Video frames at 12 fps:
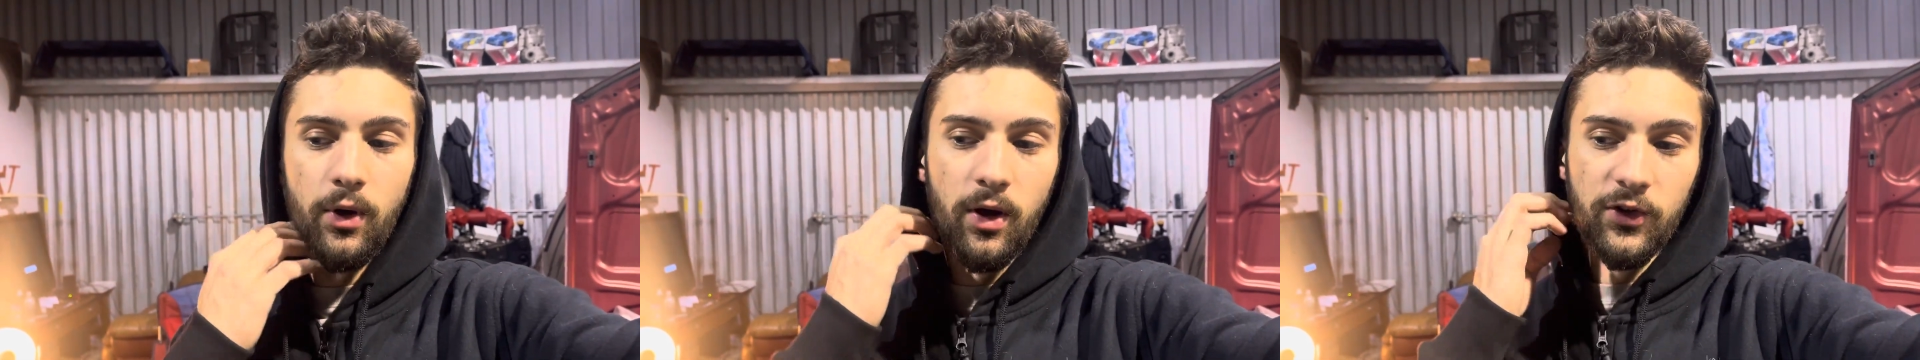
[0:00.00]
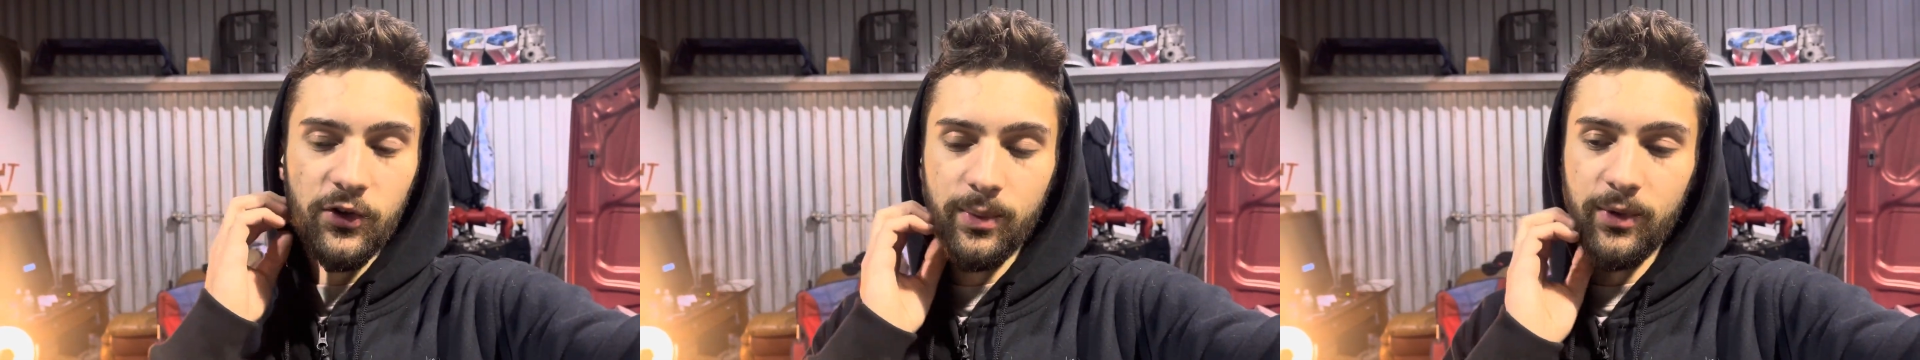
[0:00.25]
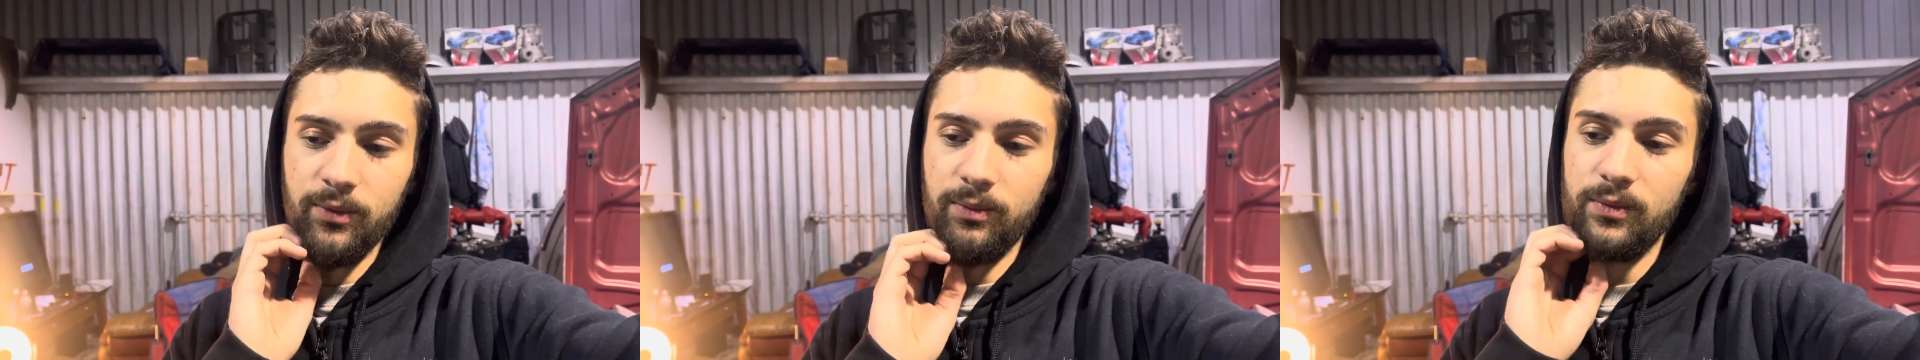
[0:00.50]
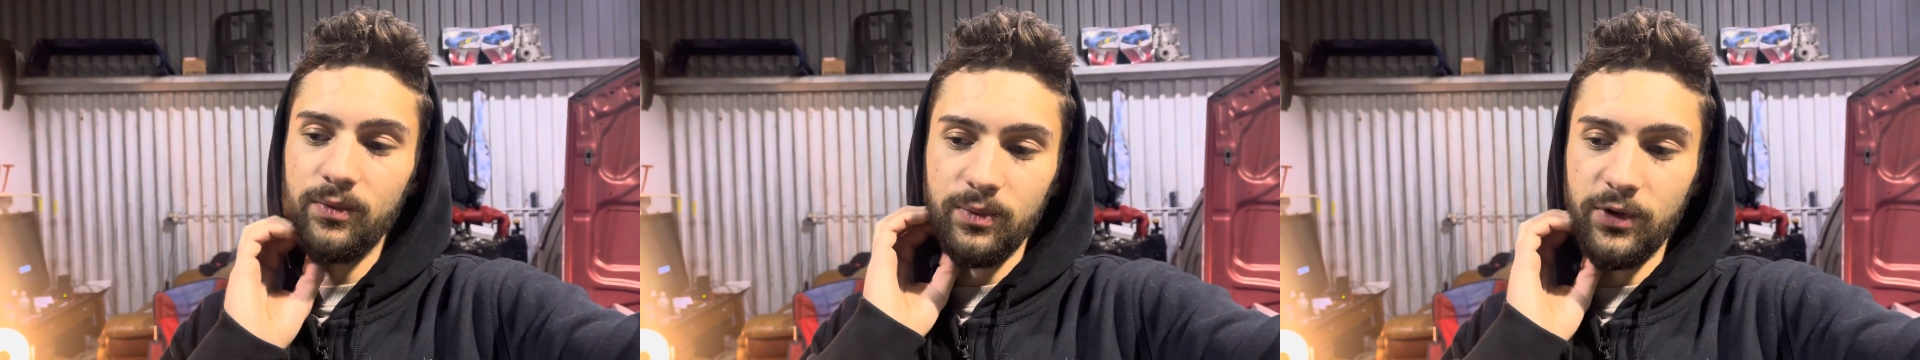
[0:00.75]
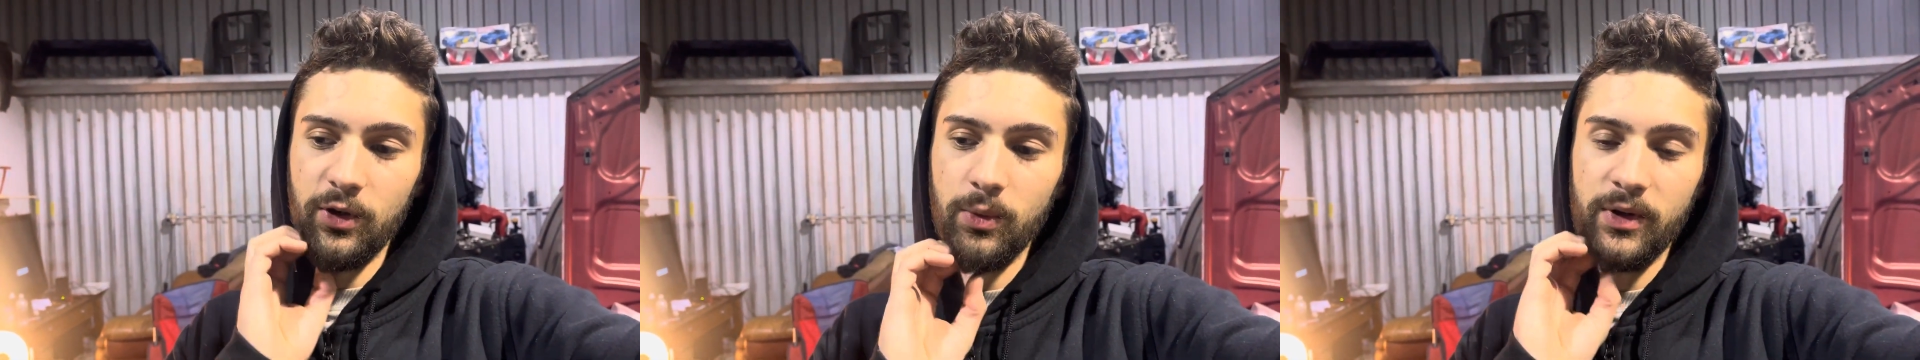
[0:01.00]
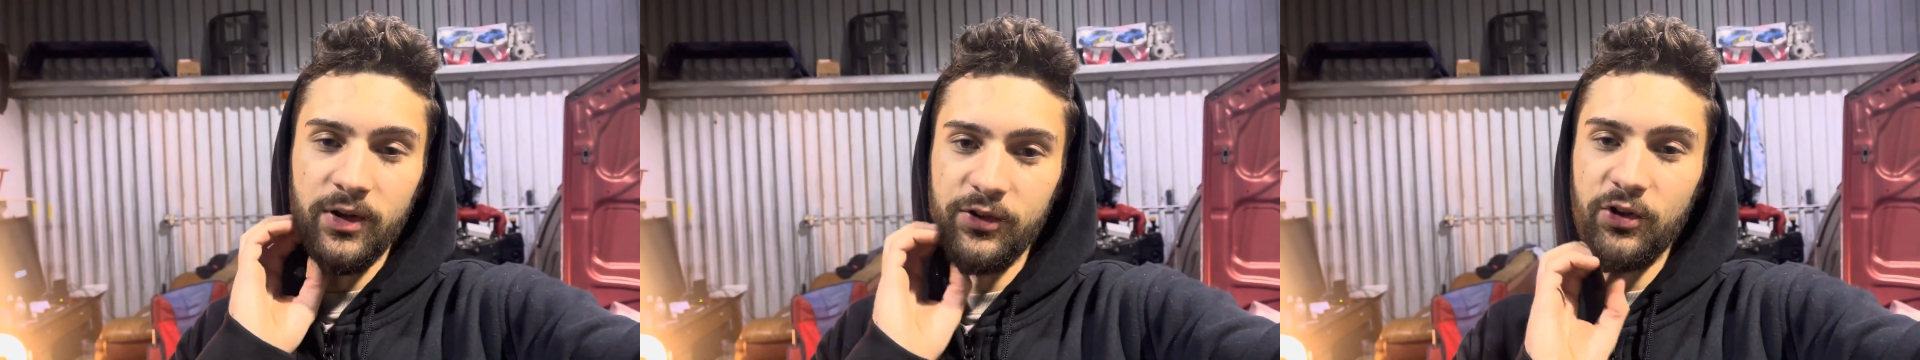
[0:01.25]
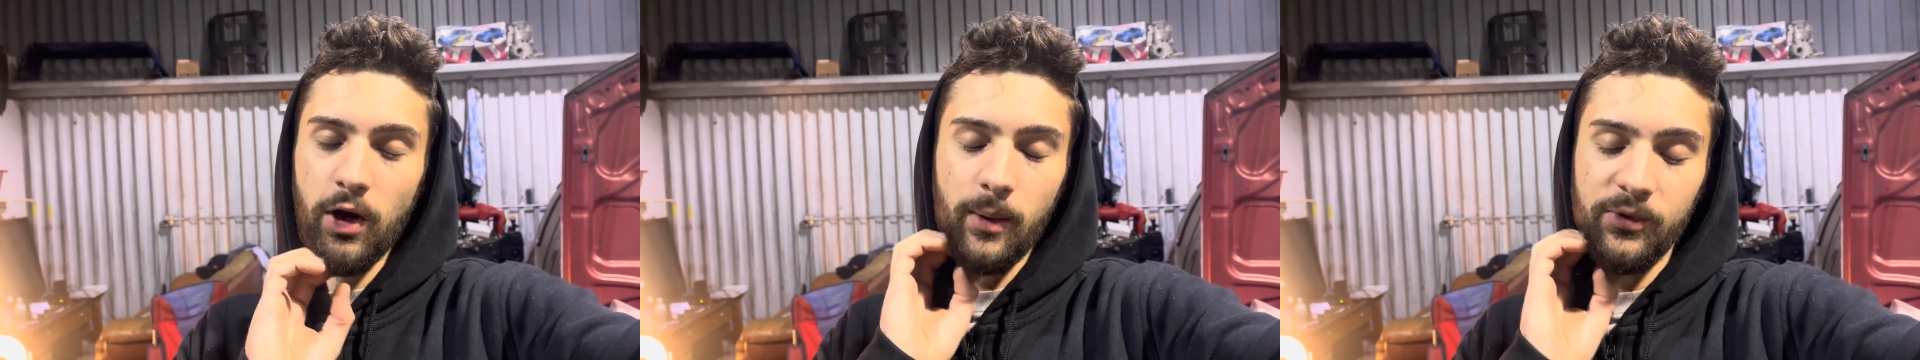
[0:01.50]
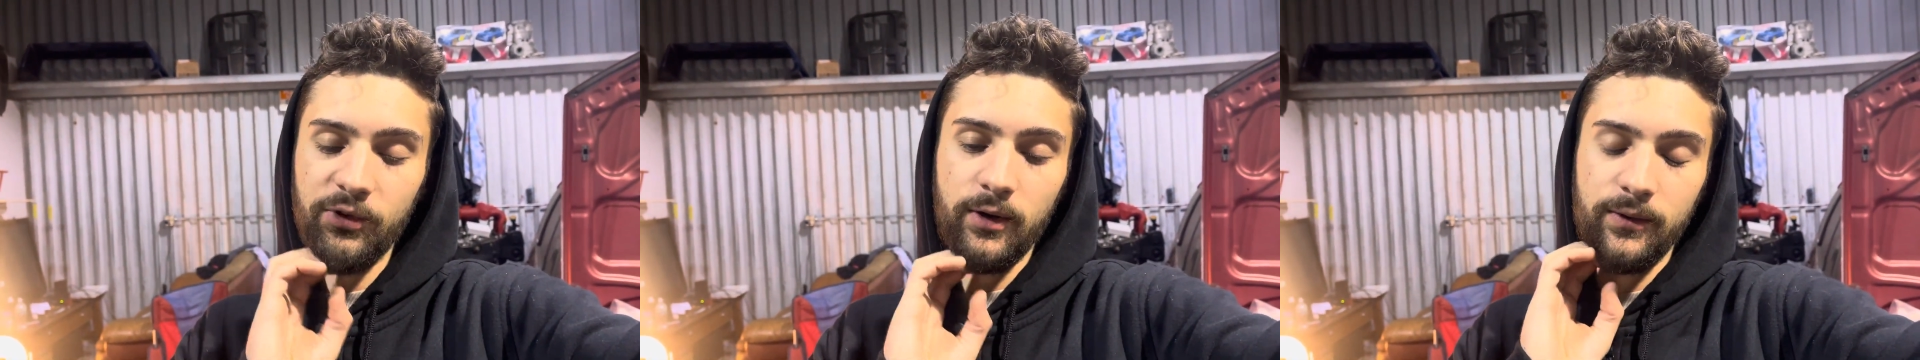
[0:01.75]
Austin's been dealing with his job
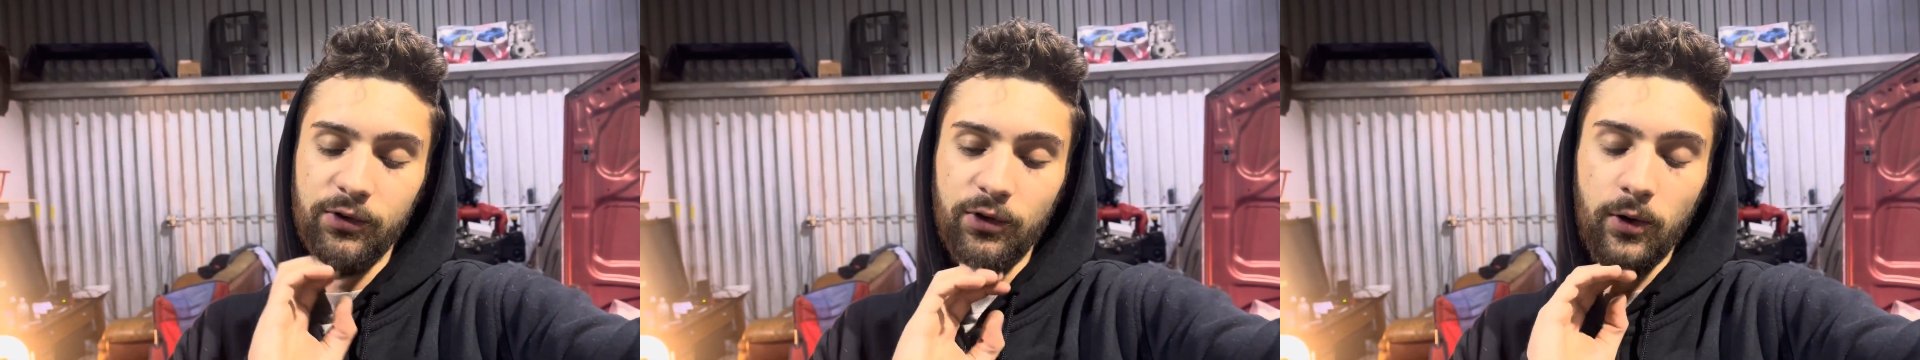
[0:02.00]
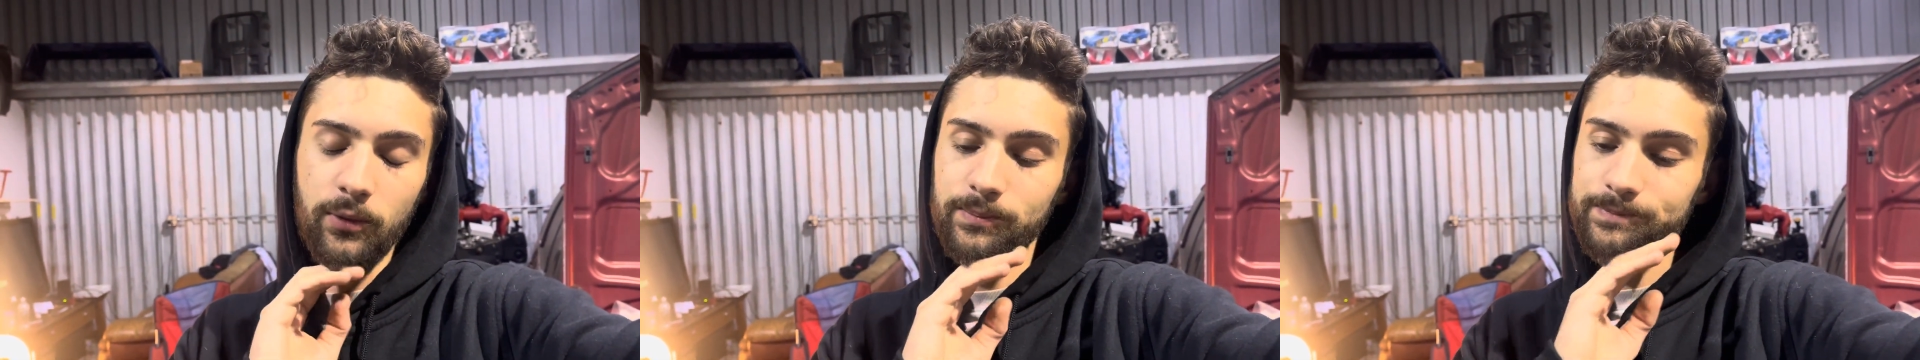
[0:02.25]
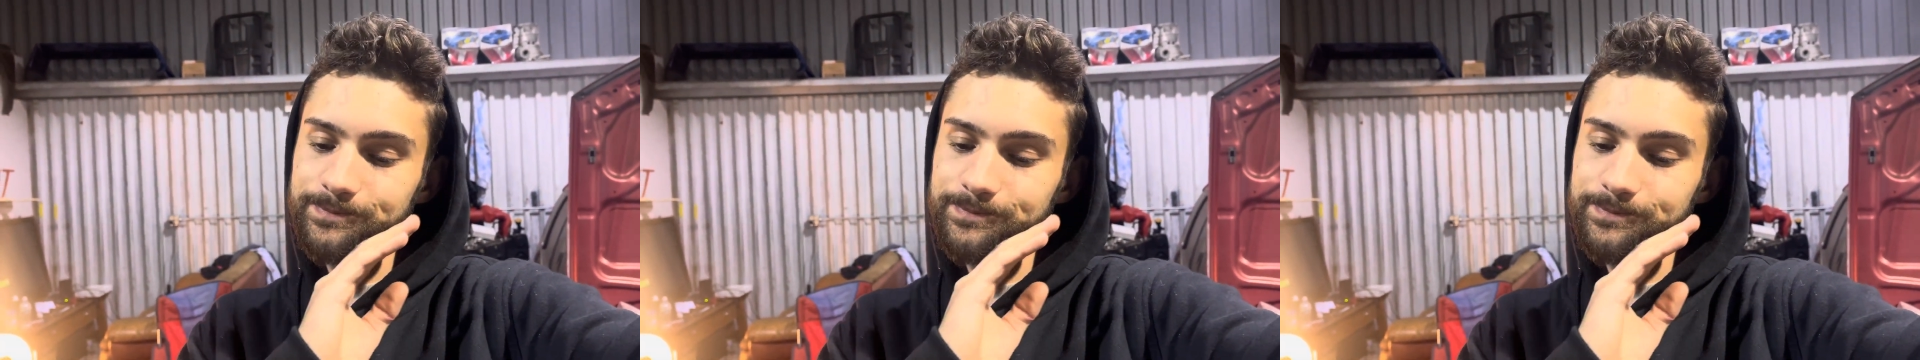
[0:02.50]
stuff, so